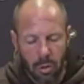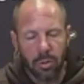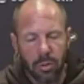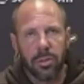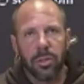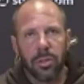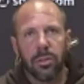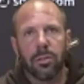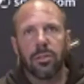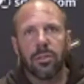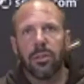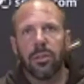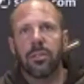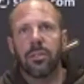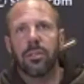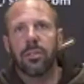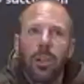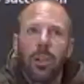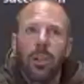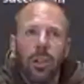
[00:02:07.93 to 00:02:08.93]
to, to come
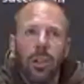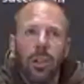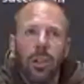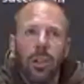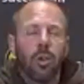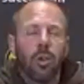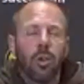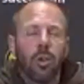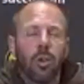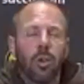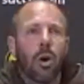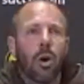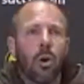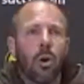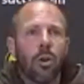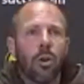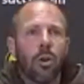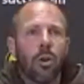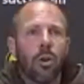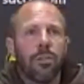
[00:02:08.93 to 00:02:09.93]
out on top,
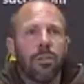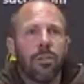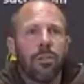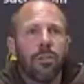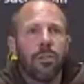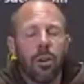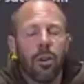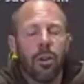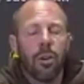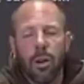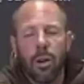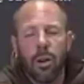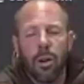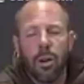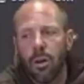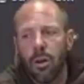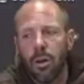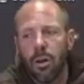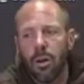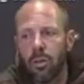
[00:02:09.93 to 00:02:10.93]
especially after, you
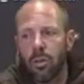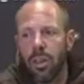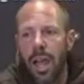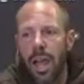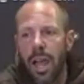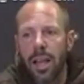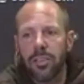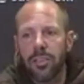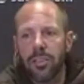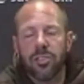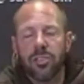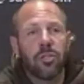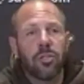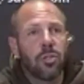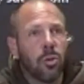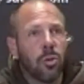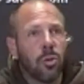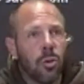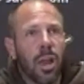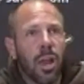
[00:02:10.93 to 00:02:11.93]
know, as hard of our,
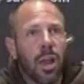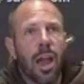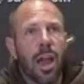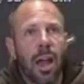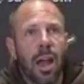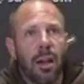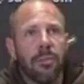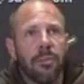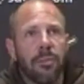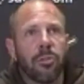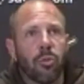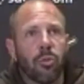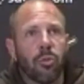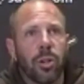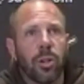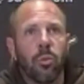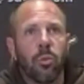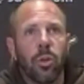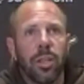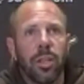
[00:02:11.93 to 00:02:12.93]
our, our last two and
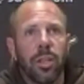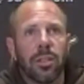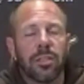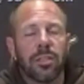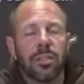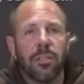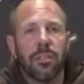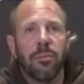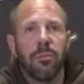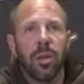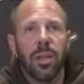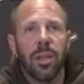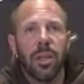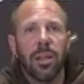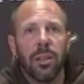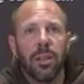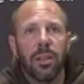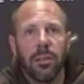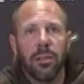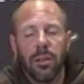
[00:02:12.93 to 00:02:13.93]
a half, three
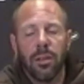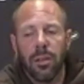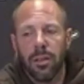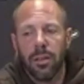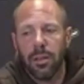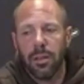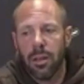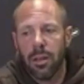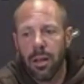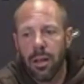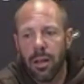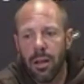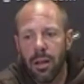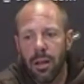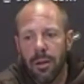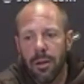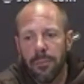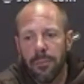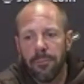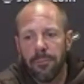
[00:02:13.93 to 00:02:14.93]
weeks have been,
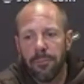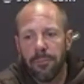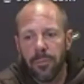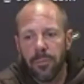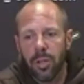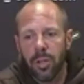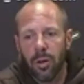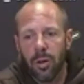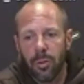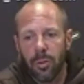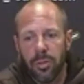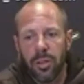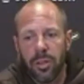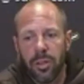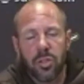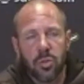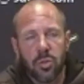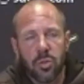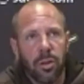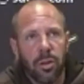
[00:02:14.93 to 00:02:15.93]
um, you know,
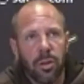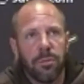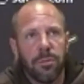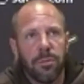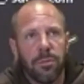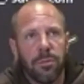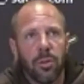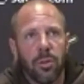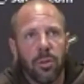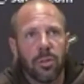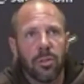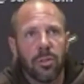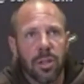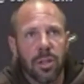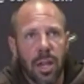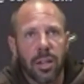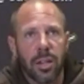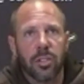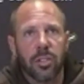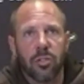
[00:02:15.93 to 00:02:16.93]
this one feels
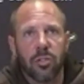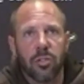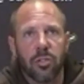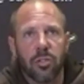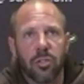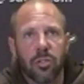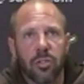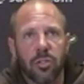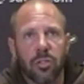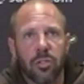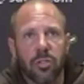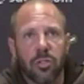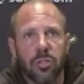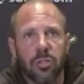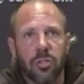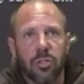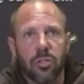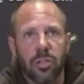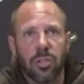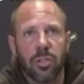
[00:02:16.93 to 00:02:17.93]
extra
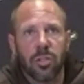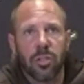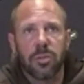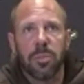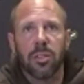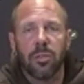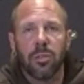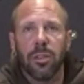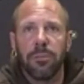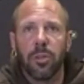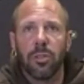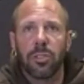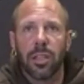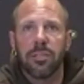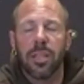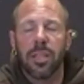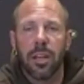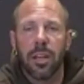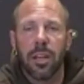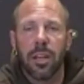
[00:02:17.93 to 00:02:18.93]
special and
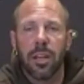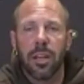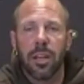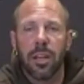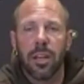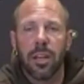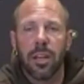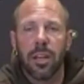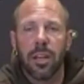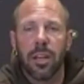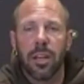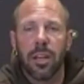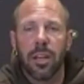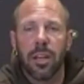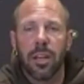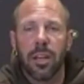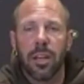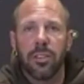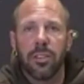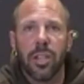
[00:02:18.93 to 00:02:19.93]
it feels like it's got a
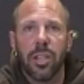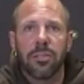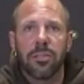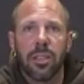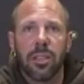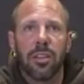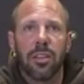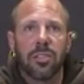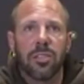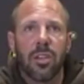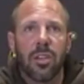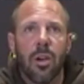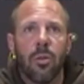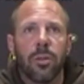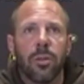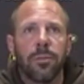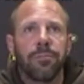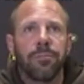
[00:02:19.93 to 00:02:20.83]
chance to get us going.